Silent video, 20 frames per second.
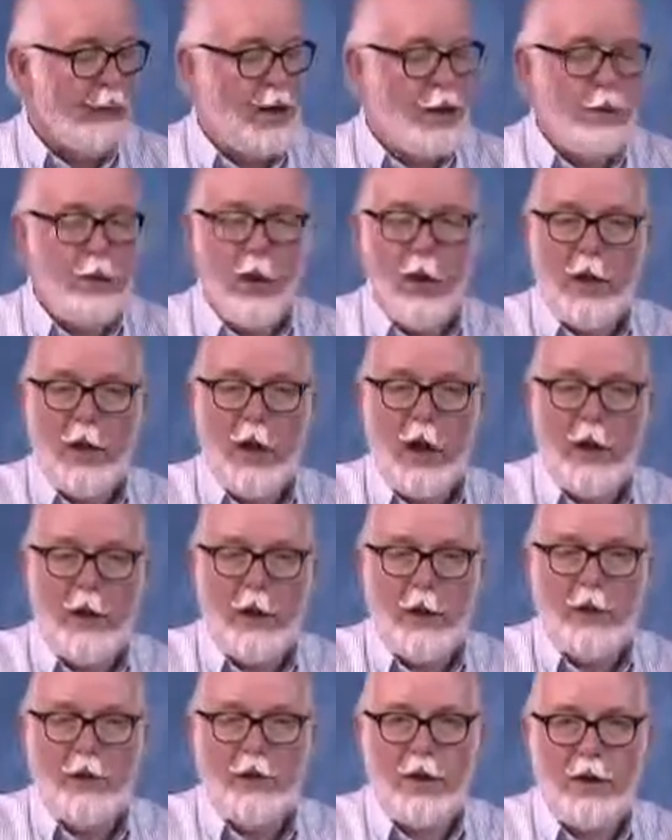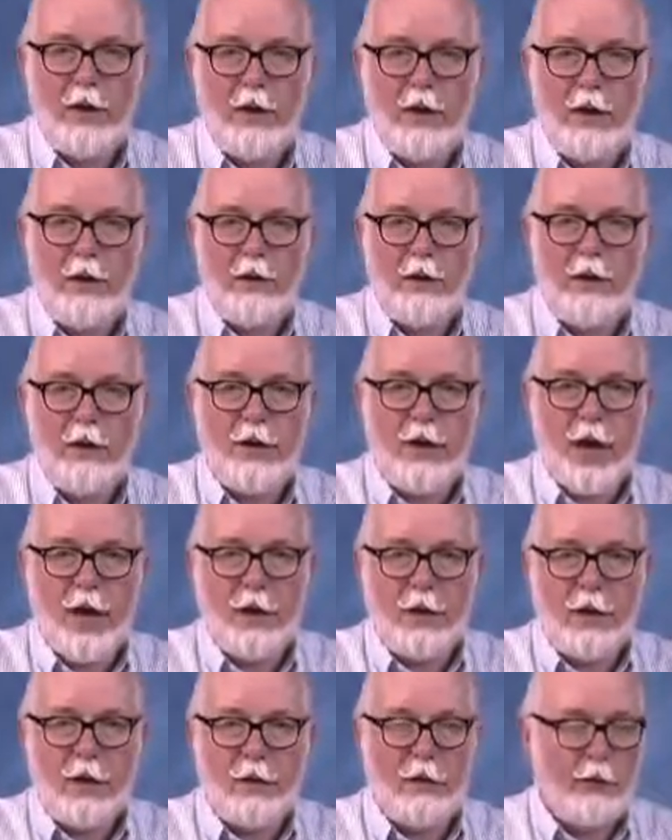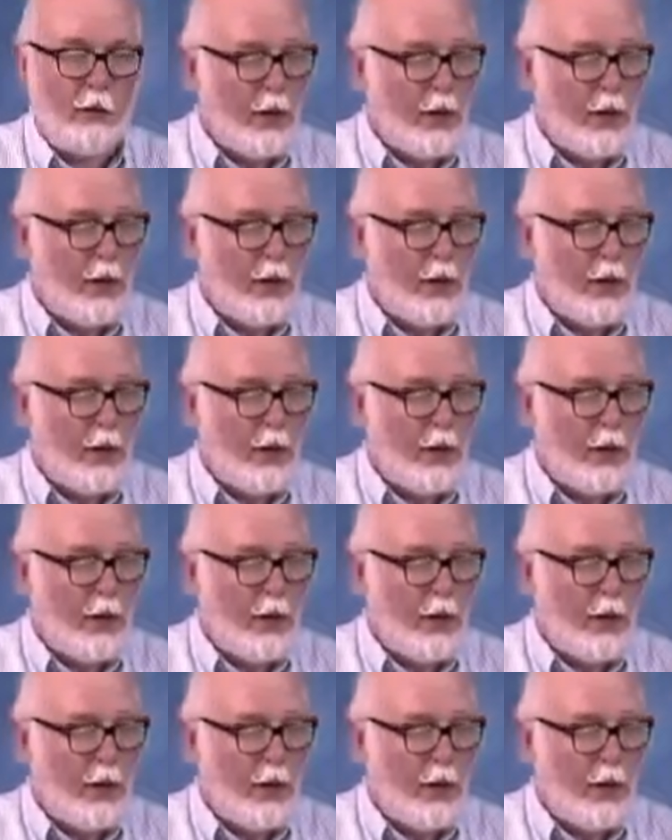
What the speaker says: 2.8 at a 60th of a second.